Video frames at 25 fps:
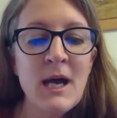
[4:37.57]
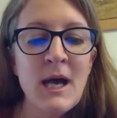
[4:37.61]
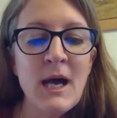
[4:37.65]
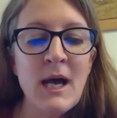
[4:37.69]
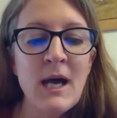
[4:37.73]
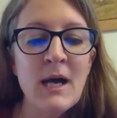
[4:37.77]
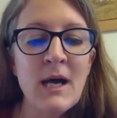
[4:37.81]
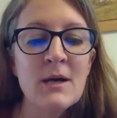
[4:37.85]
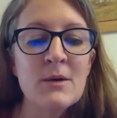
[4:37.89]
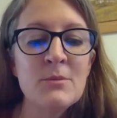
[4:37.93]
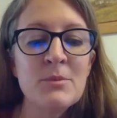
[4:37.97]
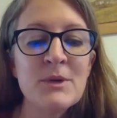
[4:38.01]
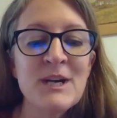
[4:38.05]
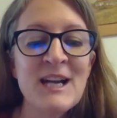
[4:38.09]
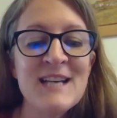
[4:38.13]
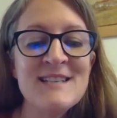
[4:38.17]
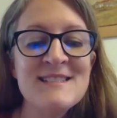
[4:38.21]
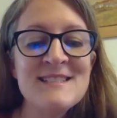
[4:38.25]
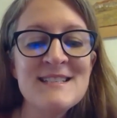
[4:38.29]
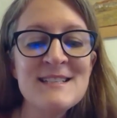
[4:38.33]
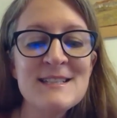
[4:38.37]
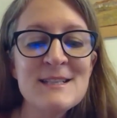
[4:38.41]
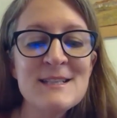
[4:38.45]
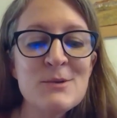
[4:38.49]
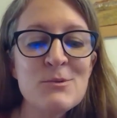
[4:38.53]
But
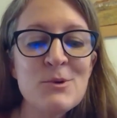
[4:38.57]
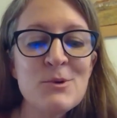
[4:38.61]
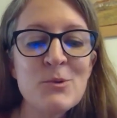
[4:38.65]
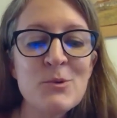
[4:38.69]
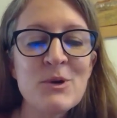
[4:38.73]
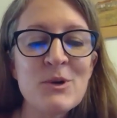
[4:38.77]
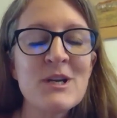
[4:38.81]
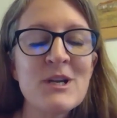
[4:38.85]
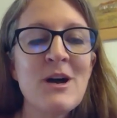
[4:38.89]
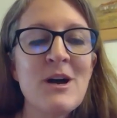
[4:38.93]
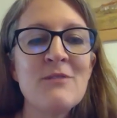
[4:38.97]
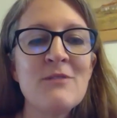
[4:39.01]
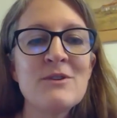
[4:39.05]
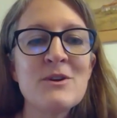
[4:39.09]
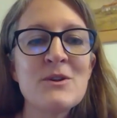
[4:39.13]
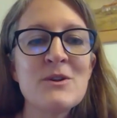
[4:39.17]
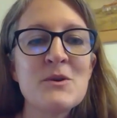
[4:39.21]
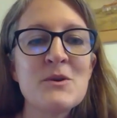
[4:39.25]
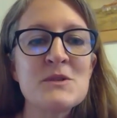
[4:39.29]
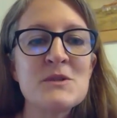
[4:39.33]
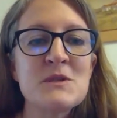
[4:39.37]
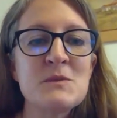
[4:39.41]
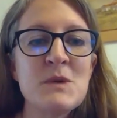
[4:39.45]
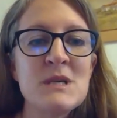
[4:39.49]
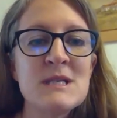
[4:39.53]
ideally, we'll recover
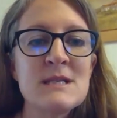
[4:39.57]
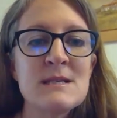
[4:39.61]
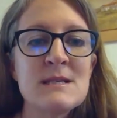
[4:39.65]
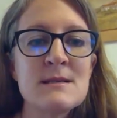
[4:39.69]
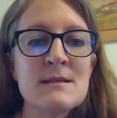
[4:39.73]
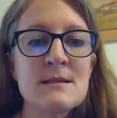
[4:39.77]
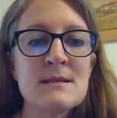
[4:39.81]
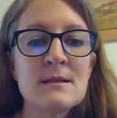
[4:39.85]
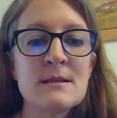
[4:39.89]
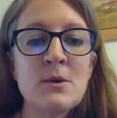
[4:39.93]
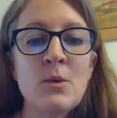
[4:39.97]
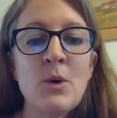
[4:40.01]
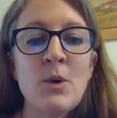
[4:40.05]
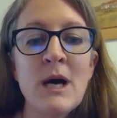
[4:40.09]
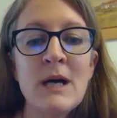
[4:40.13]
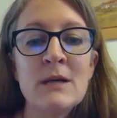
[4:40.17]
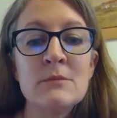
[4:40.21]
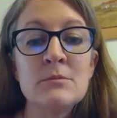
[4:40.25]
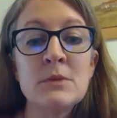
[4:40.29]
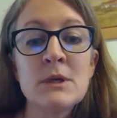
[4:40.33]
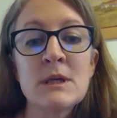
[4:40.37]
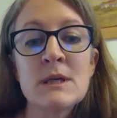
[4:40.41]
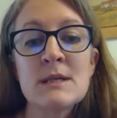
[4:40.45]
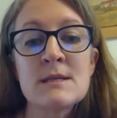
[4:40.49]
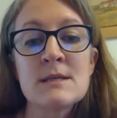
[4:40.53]
those species in the
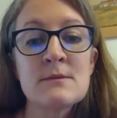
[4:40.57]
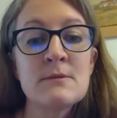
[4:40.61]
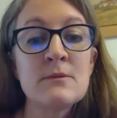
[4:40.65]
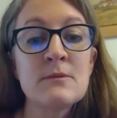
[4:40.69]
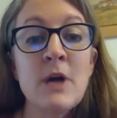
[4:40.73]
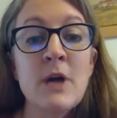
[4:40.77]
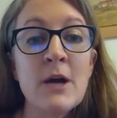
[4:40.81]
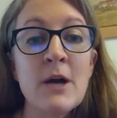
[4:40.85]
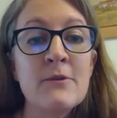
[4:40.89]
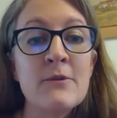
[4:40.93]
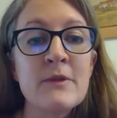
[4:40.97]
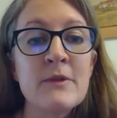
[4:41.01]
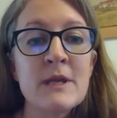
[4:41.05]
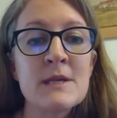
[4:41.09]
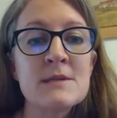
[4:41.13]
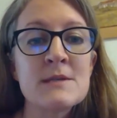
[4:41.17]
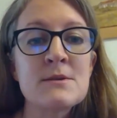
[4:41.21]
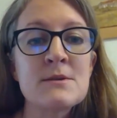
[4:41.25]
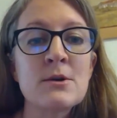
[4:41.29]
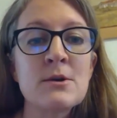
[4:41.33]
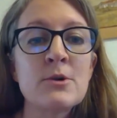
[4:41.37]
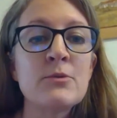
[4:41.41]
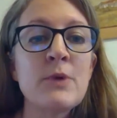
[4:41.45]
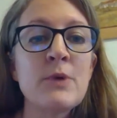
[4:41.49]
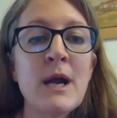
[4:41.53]
wild, because a lot of
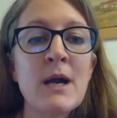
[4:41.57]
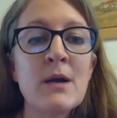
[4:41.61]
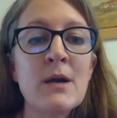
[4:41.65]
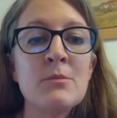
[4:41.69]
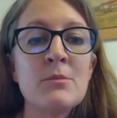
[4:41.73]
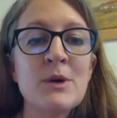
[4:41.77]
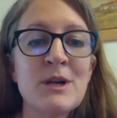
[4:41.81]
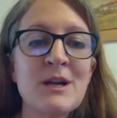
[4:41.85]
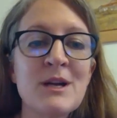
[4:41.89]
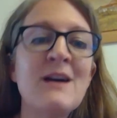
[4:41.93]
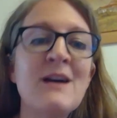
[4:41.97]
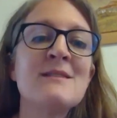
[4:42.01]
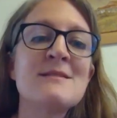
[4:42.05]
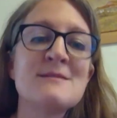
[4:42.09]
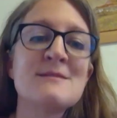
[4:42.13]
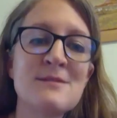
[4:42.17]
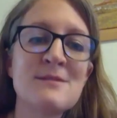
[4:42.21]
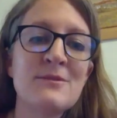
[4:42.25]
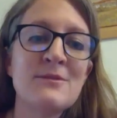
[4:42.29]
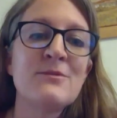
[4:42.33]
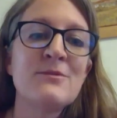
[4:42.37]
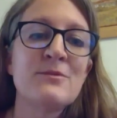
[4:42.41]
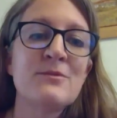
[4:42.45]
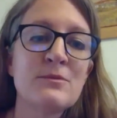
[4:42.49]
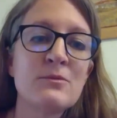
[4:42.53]
things are rare because
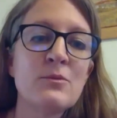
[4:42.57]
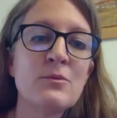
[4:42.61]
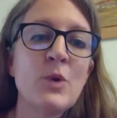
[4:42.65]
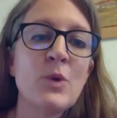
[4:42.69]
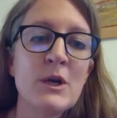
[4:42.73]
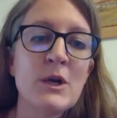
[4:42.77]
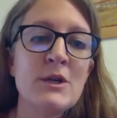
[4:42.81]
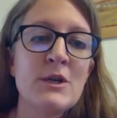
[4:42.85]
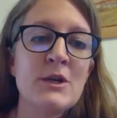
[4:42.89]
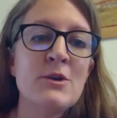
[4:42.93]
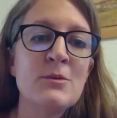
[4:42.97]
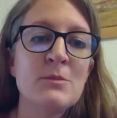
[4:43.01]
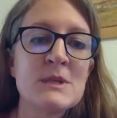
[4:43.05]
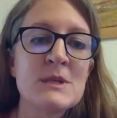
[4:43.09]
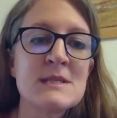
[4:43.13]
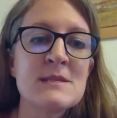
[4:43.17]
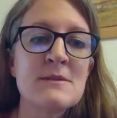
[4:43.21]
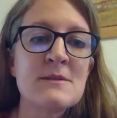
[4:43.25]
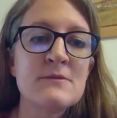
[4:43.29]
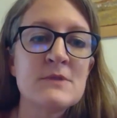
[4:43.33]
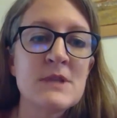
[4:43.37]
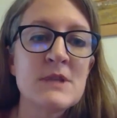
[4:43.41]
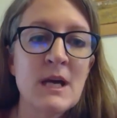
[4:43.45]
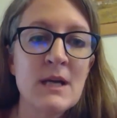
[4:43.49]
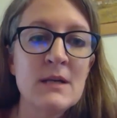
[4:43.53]
of what humans
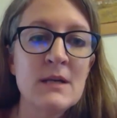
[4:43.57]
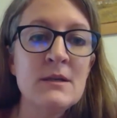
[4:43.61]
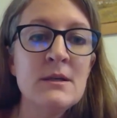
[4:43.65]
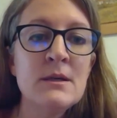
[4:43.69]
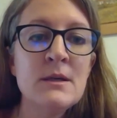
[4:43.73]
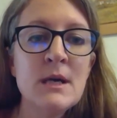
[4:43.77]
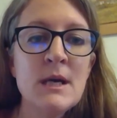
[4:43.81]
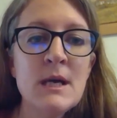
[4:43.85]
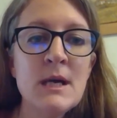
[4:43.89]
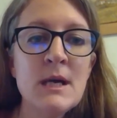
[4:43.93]
have done.